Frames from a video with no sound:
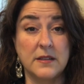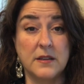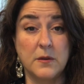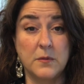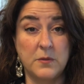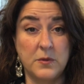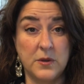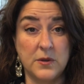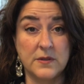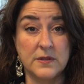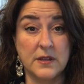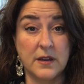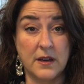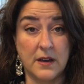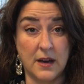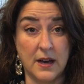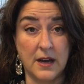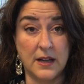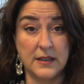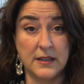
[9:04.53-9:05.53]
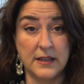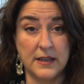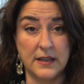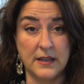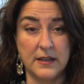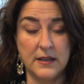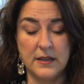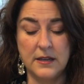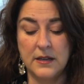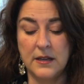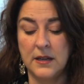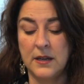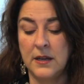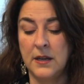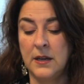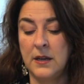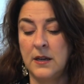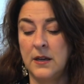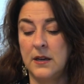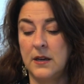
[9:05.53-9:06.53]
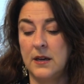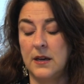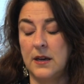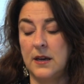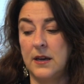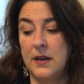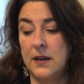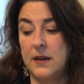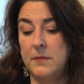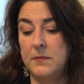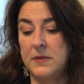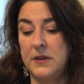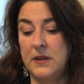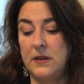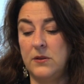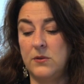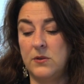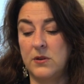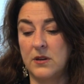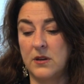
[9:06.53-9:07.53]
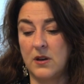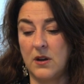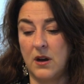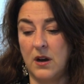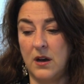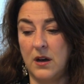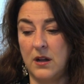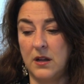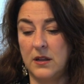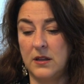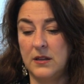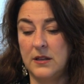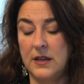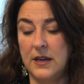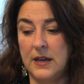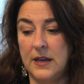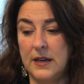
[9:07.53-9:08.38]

abuse hotline that you could call.